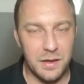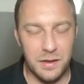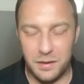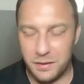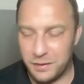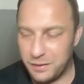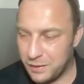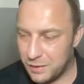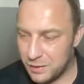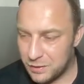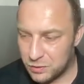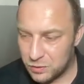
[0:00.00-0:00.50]

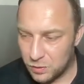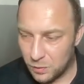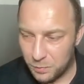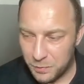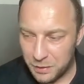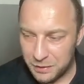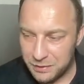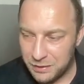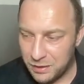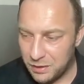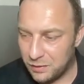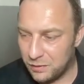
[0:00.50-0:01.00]
here some
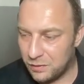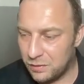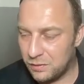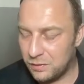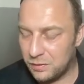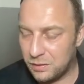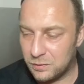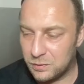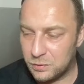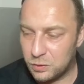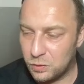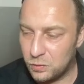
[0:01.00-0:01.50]

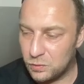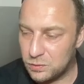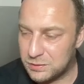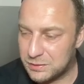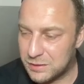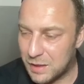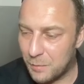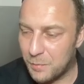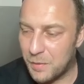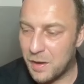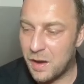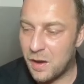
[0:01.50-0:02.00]
material to
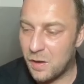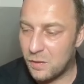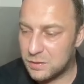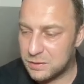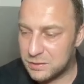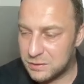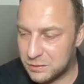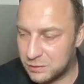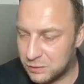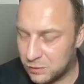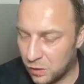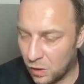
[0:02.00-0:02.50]
somehow
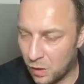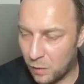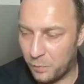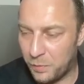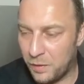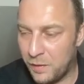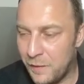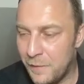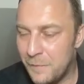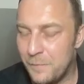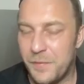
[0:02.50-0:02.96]
stop,